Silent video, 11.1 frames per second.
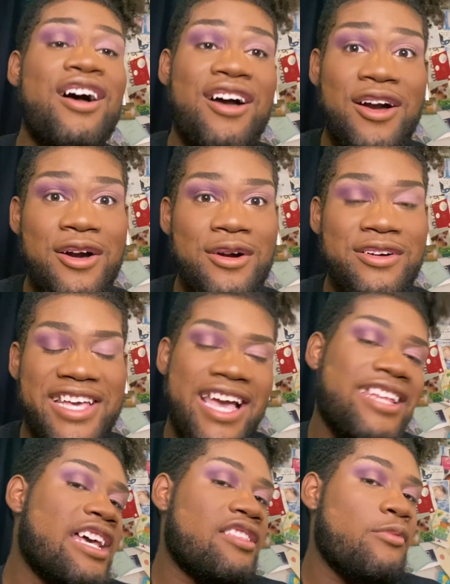
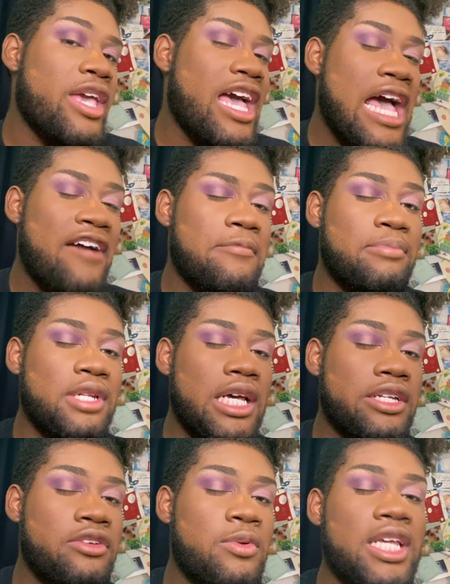Okay, now that we have
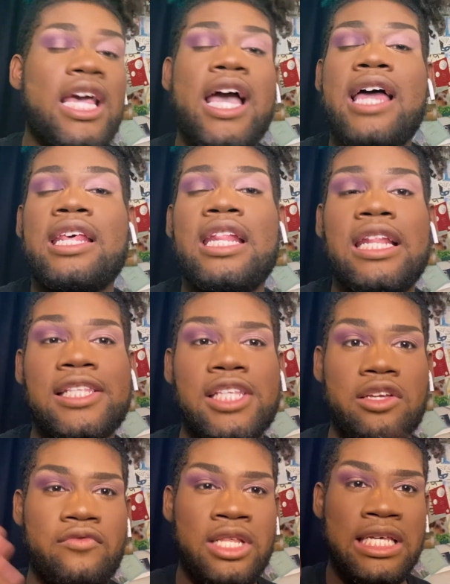Blood Queen added and it's
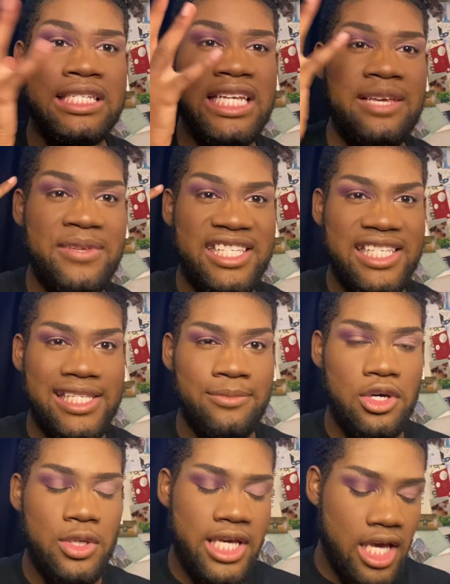looking really deep and
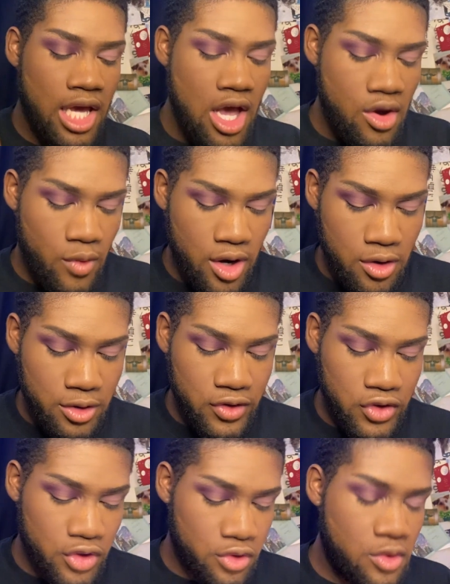smoky, we're going
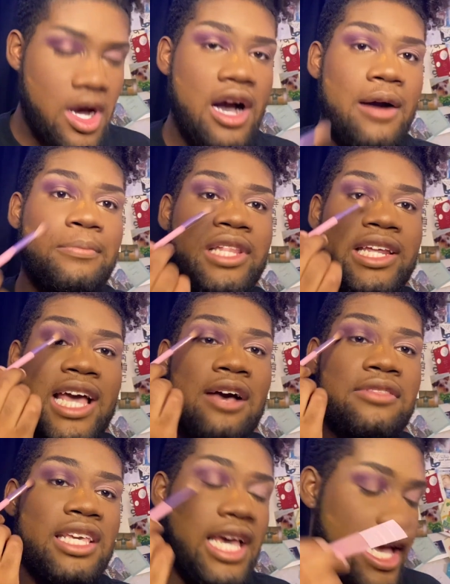to blend
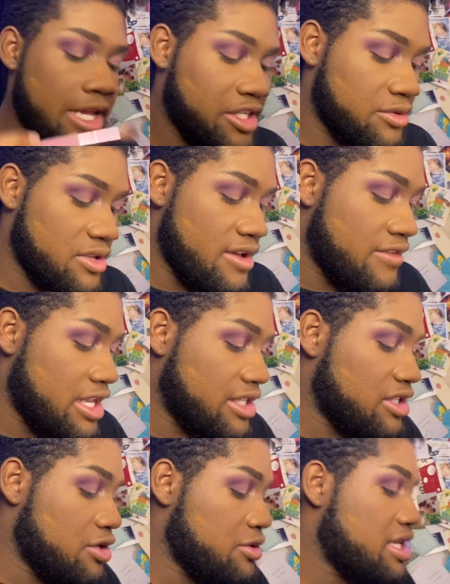out the edges of
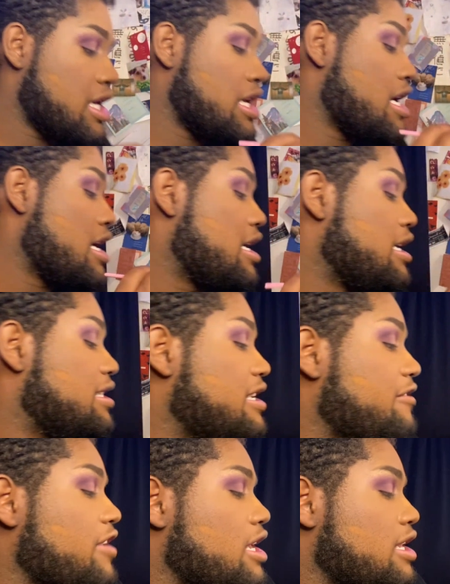this using
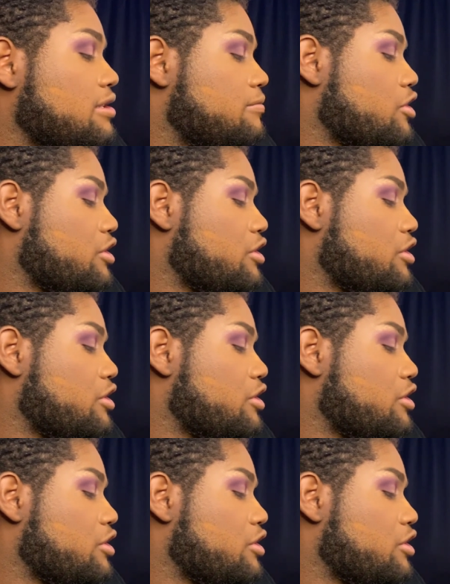Deviant.